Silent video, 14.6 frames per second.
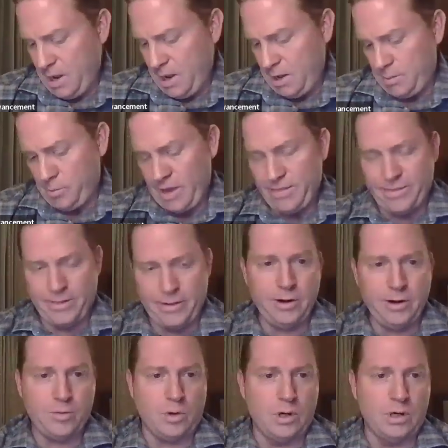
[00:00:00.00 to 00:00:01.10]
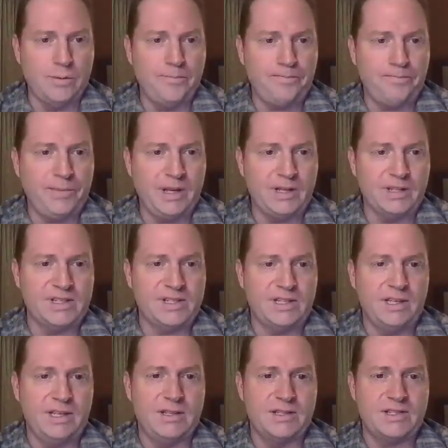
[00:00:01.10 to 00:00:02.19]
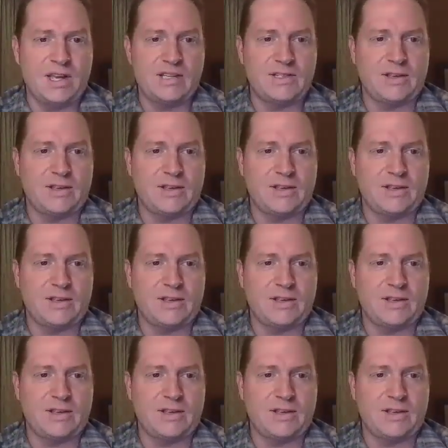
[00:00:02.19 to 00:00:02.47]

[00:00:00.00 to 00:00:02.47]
My third one, you can see this